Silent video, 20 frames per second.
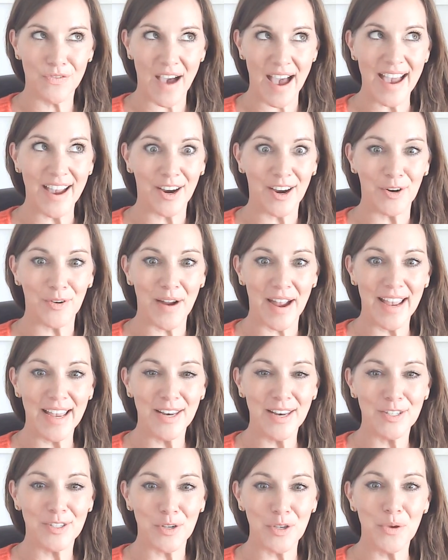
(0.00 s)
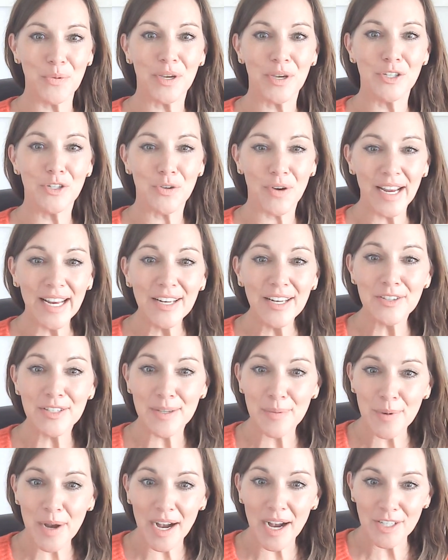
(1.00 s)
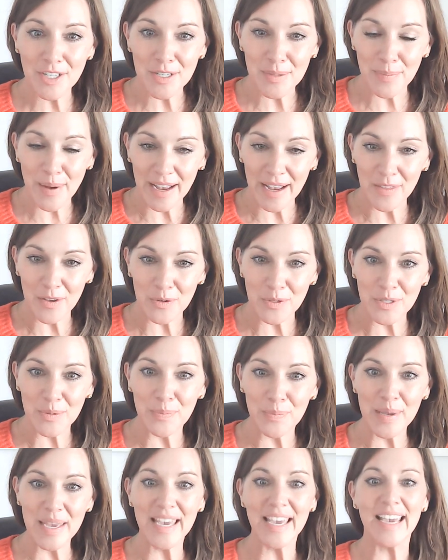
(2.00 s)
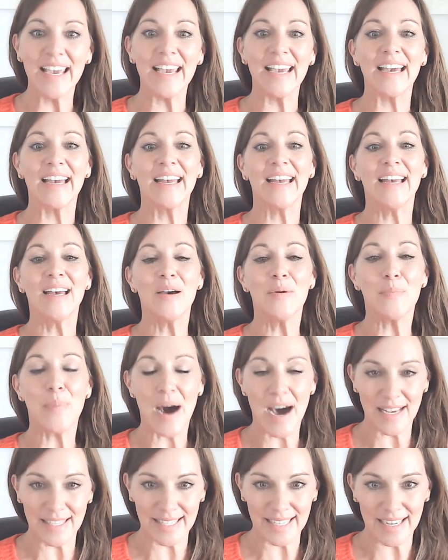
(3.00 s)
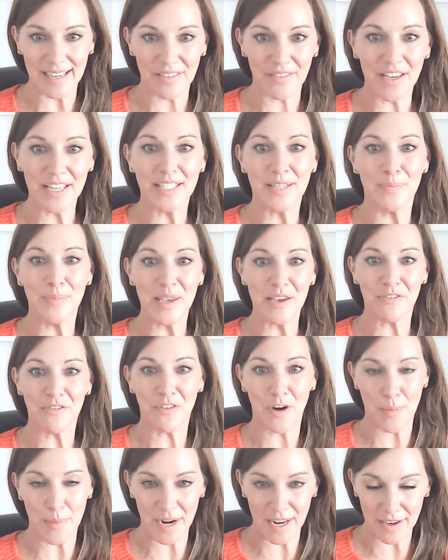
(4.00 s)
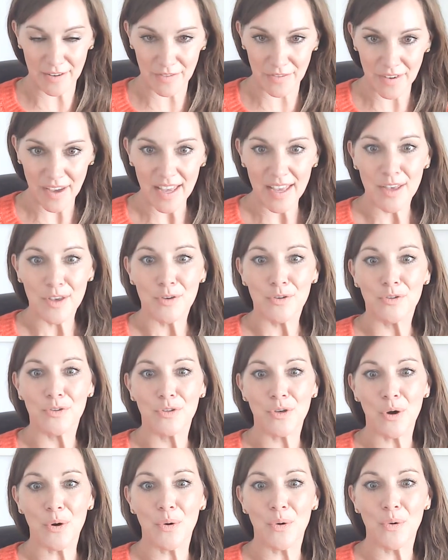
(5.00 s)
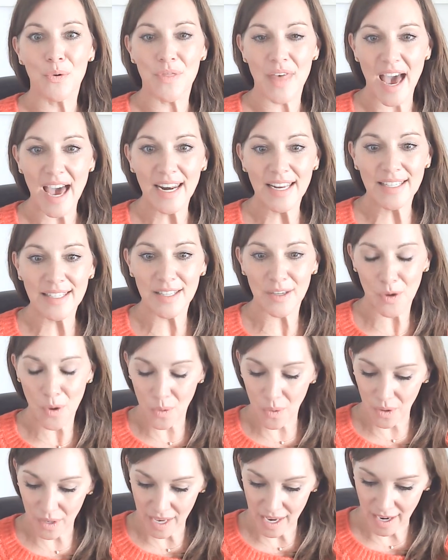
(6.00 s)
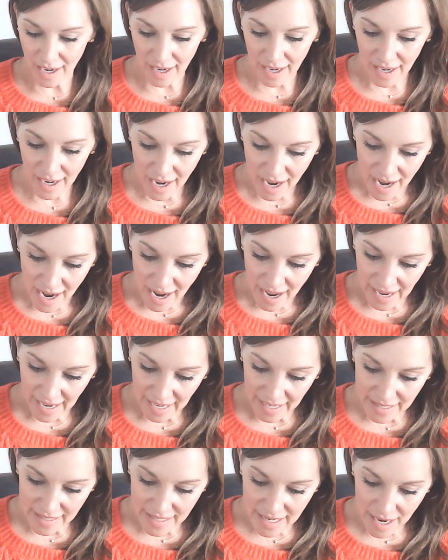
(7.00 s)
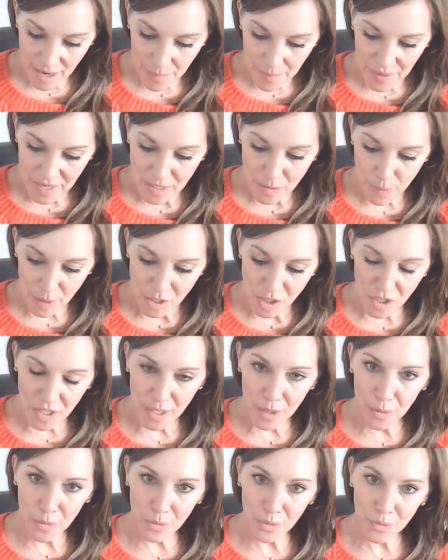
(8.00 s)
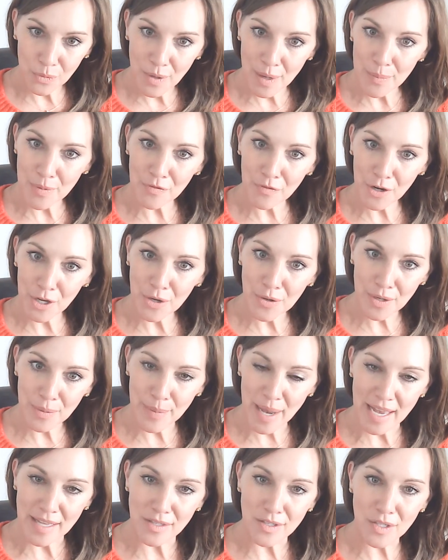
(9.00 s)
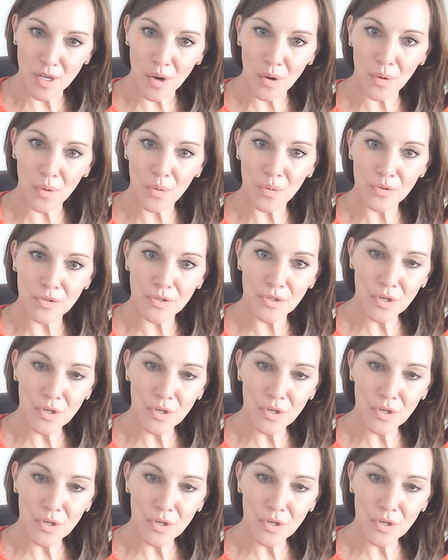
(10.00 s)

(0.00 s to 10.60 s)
fire, right? So you can train your subconscious mind, though, to be positive and to be affirmative. So that is the goal here. And especially right before you go to bed. So